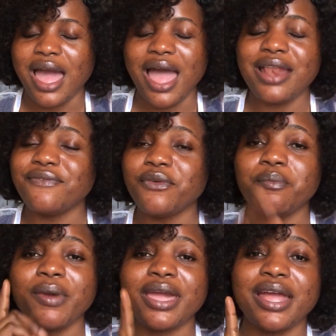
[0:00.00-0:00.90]
and if you
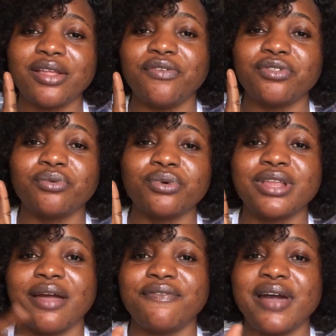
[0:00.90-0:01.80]
break any of the
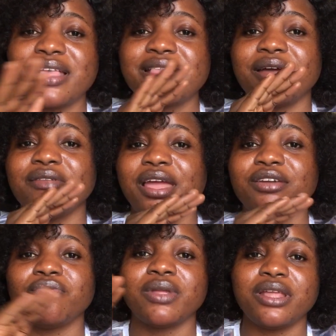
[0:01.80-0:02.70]
rules, your fines are
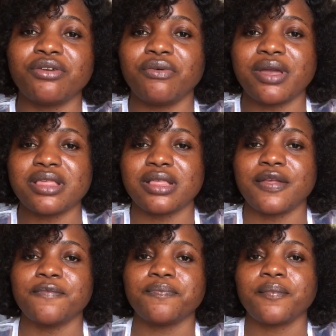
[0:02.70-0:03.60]
like really
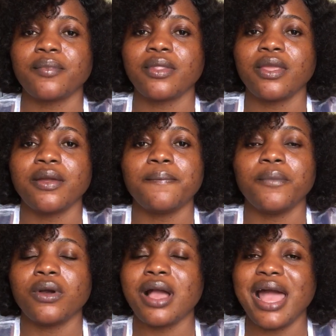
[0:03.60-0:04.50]
crazy.
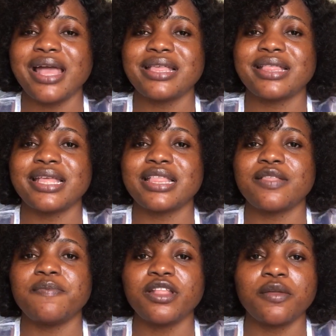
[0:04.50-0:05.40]
But guys,
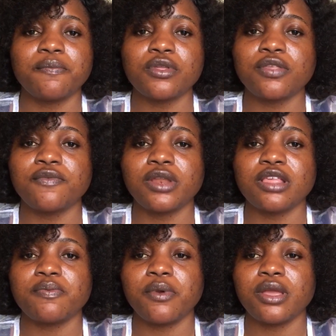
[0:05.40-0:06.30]
it's been a beautiful
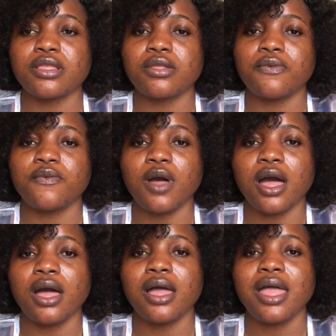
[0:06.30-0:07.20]
experience so
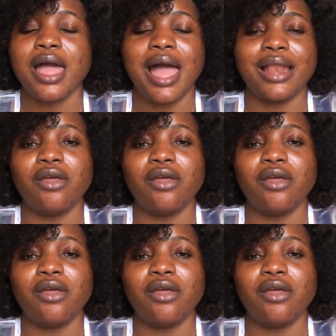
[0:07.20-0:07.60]
far. I